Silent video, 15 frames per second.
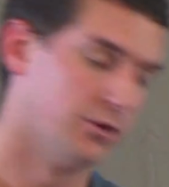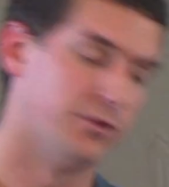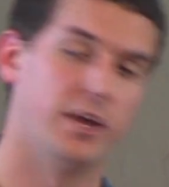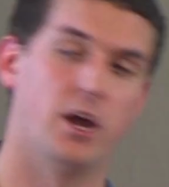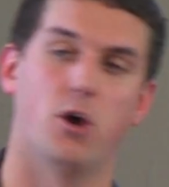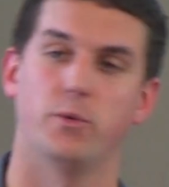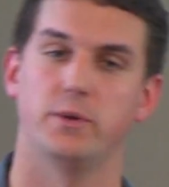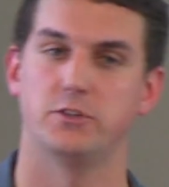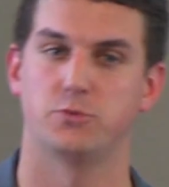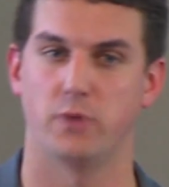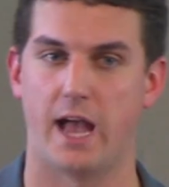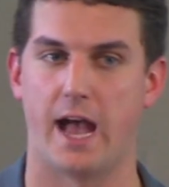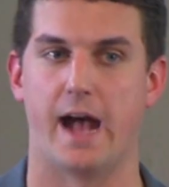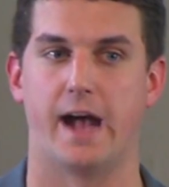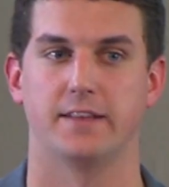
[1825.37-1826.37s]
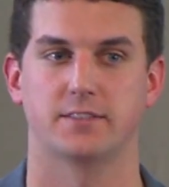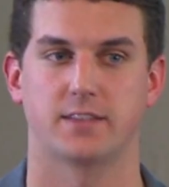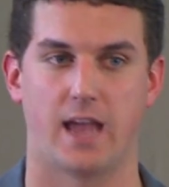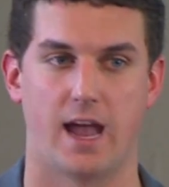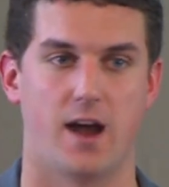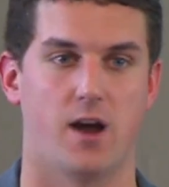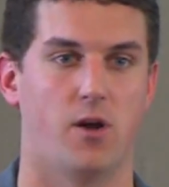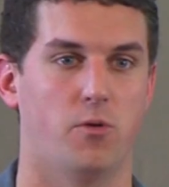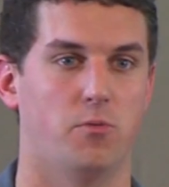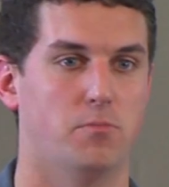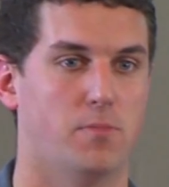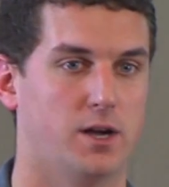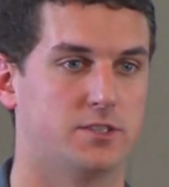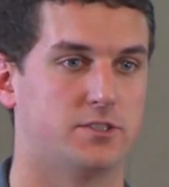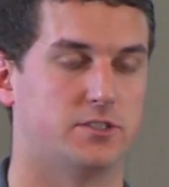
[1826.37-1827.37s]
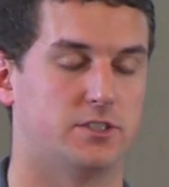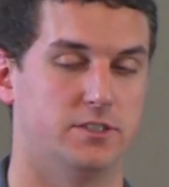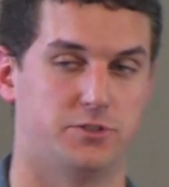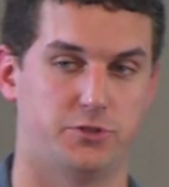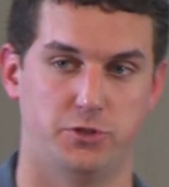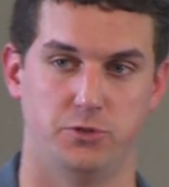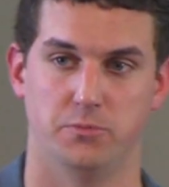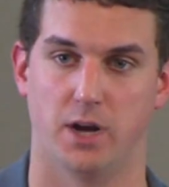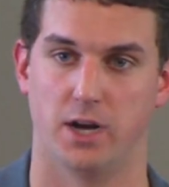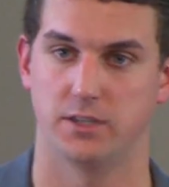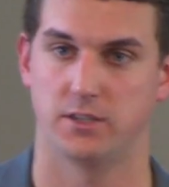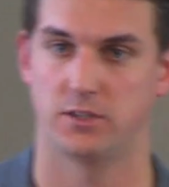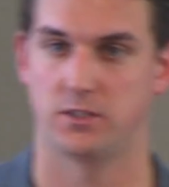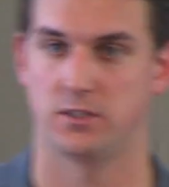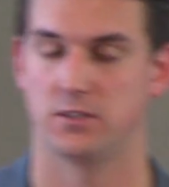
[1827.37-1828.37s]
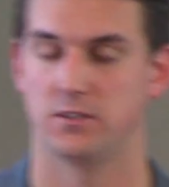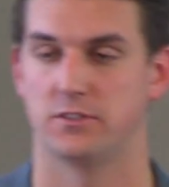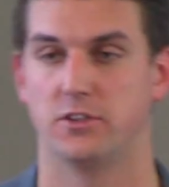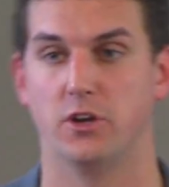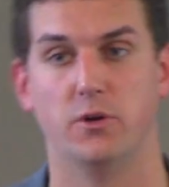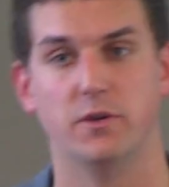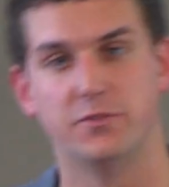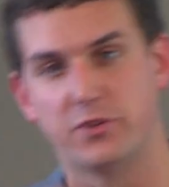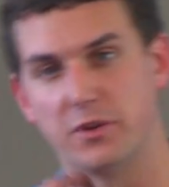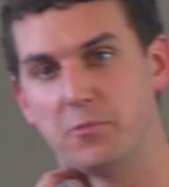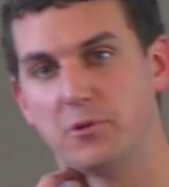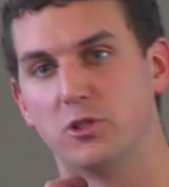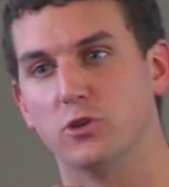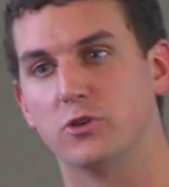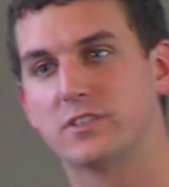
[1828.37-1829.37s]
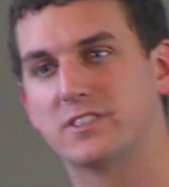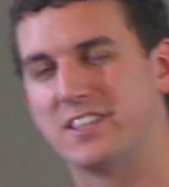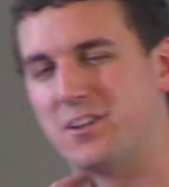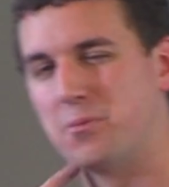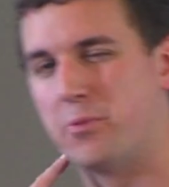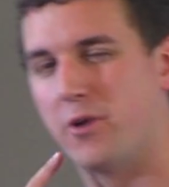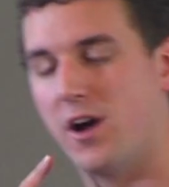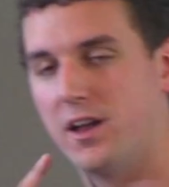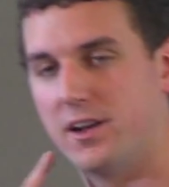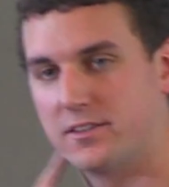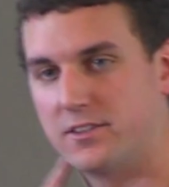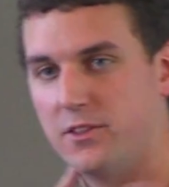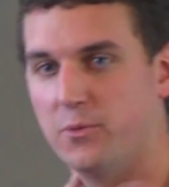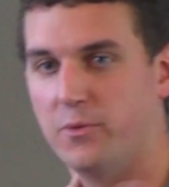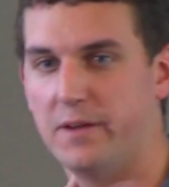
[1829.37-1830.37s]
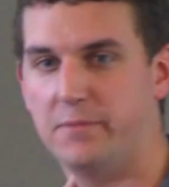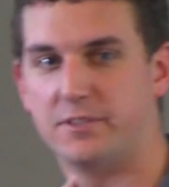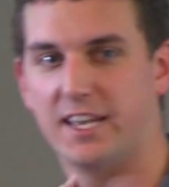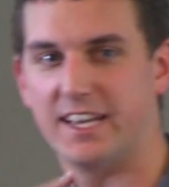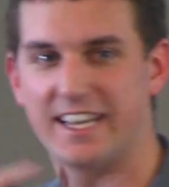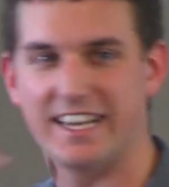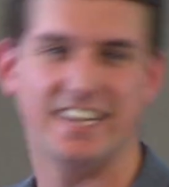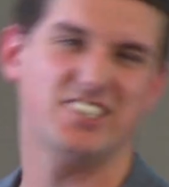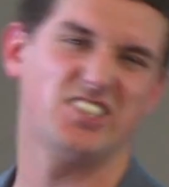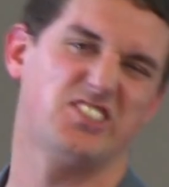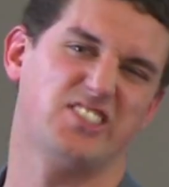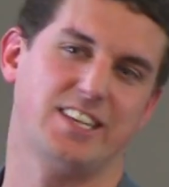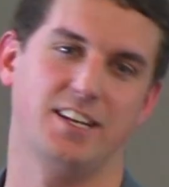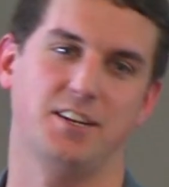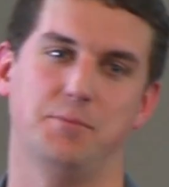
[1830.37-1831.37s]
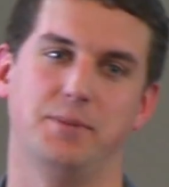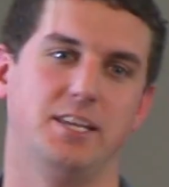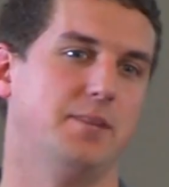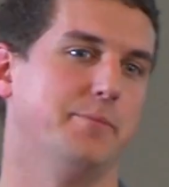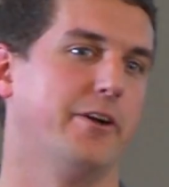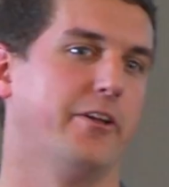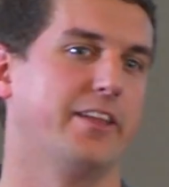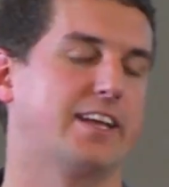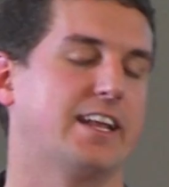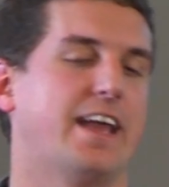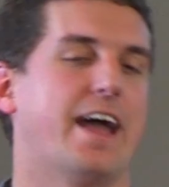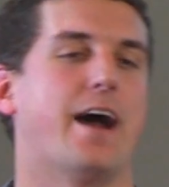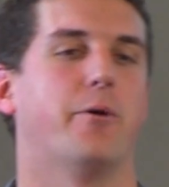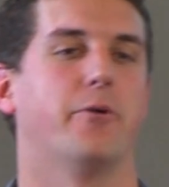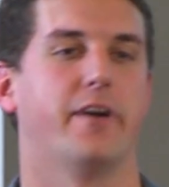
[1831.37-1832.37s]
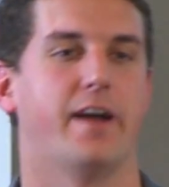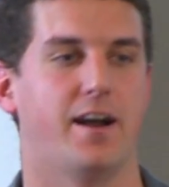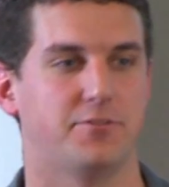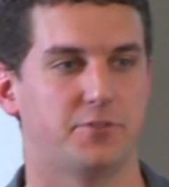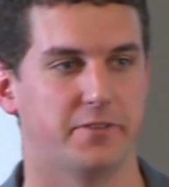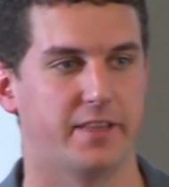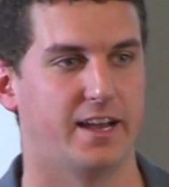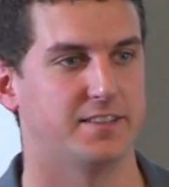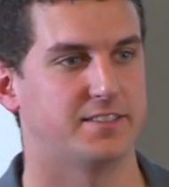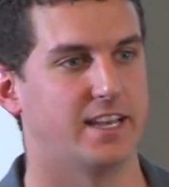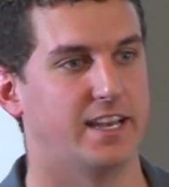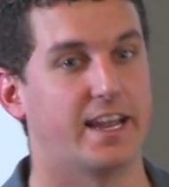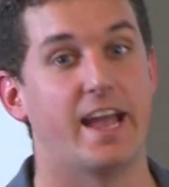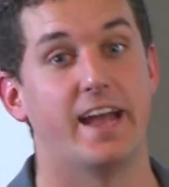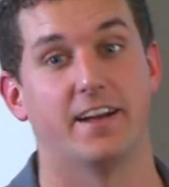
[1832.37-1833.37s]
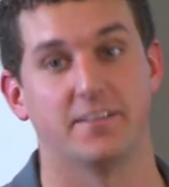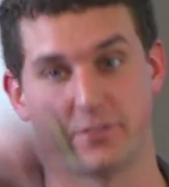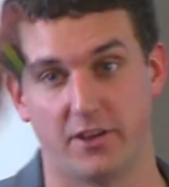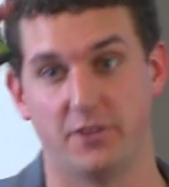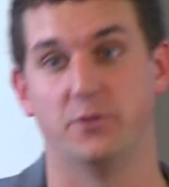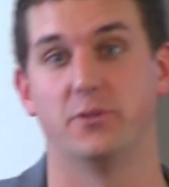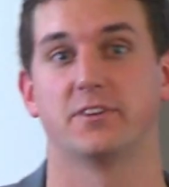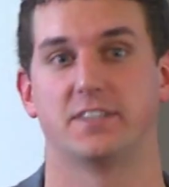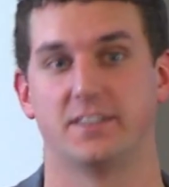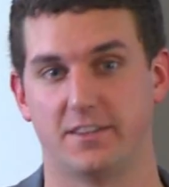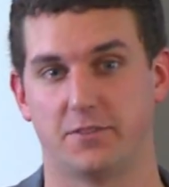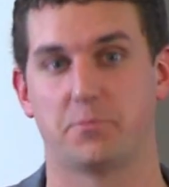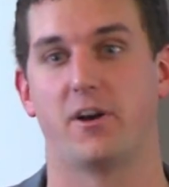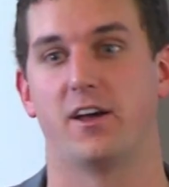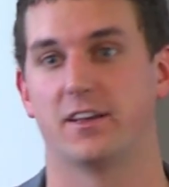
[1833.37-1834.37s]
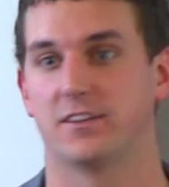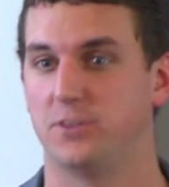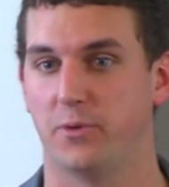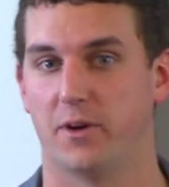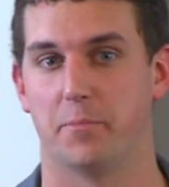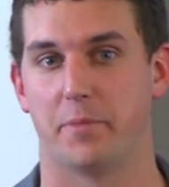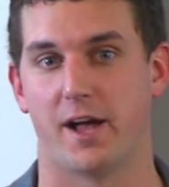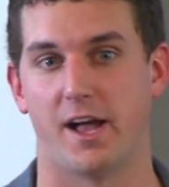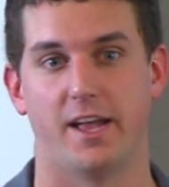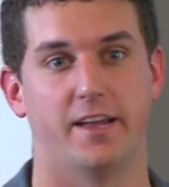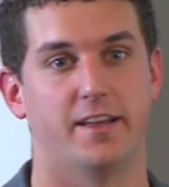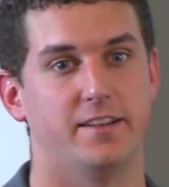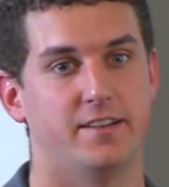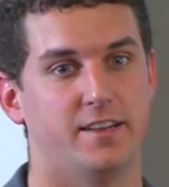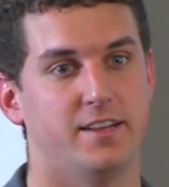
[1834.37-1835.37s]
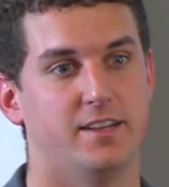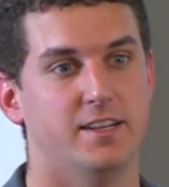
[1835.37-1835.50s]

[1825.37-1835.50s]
You know, they always ask how much is too much. So if someone looks at a product on the website, can I just send them an email like an hour after that saying, hey, I saw you looked at this product, do you want to buy it?